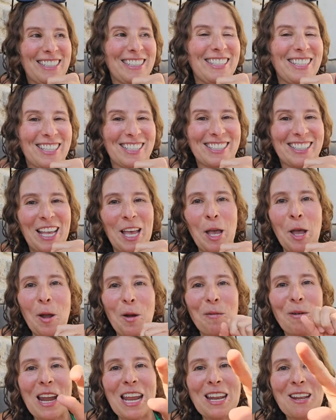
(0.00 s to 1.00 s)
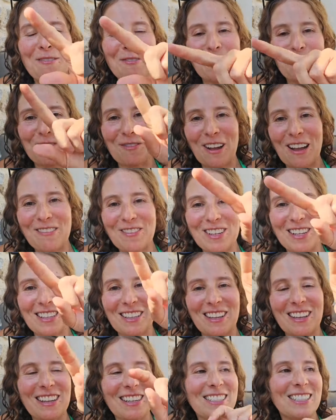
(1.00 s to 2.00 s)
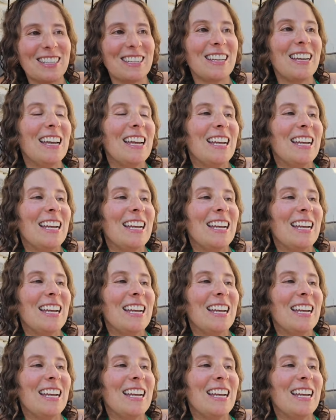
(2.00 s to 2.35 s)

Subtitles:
just waiting for 5 o'clock to